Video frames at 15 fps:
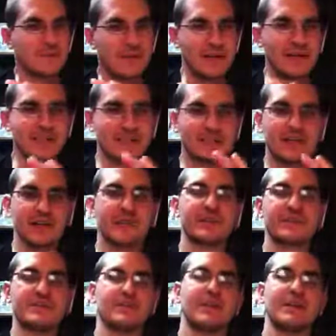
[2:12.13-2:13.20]
much
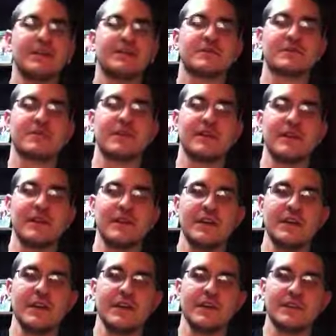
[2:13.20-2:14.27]
self-explanatory.
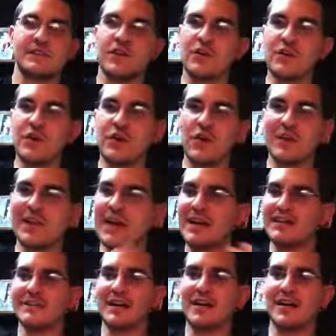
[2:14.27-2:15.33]
So, you know, a lot
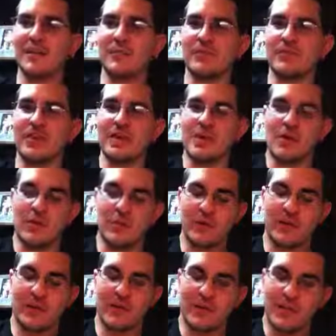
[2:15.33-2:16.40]
of times
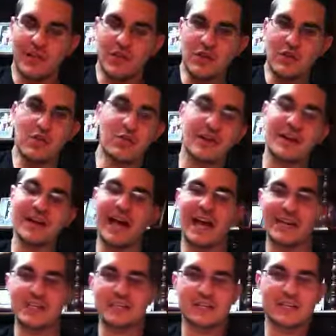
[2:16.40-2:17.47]
you can
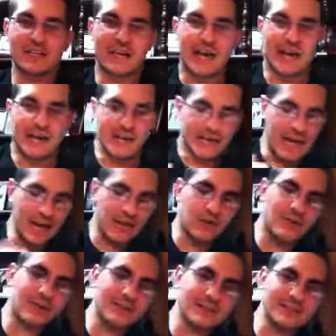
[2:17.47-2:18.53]
actually kind of
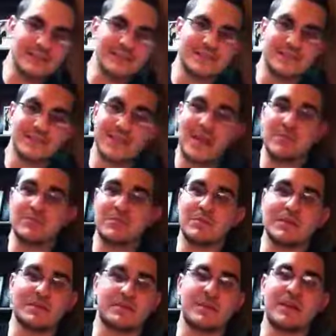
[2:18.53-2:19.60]
categorize this. James could
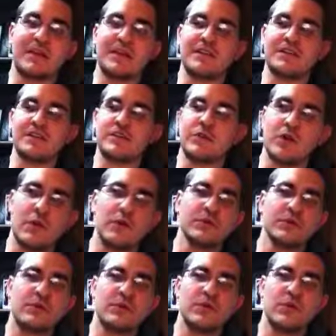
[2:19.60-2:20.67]
be speaking to
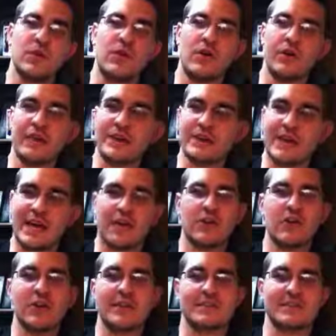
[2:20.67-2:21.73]
those of you all that are
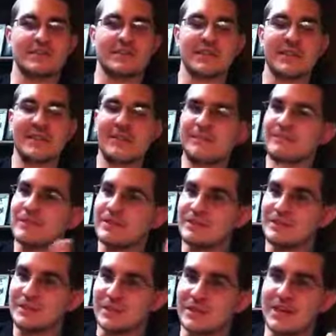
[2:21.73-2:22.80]
categorized as
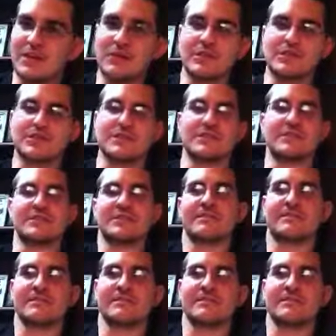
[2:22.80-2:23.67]
Sunday Christians.